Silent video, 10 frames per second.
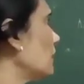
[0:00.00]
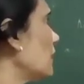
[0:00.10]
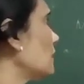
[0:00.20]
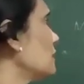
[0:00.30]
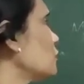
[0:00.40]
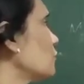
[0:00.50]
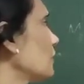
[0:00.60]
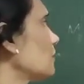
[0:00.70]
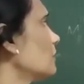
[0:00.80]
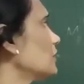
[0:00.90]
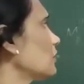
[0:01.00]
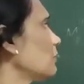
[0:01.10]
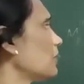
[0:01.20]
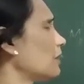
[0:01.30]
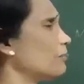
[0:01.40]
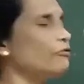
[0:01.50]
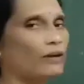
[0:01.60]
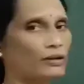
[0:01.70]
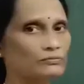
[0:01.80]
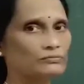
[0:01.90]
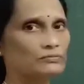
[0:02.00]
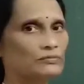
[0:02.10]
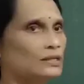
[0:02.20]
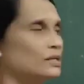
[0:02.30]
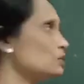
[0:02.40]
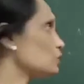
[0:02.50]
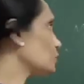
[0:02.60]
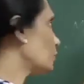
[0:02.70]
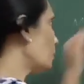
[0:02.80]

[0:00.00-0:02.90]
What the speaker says: and this you can multiply by 5. So,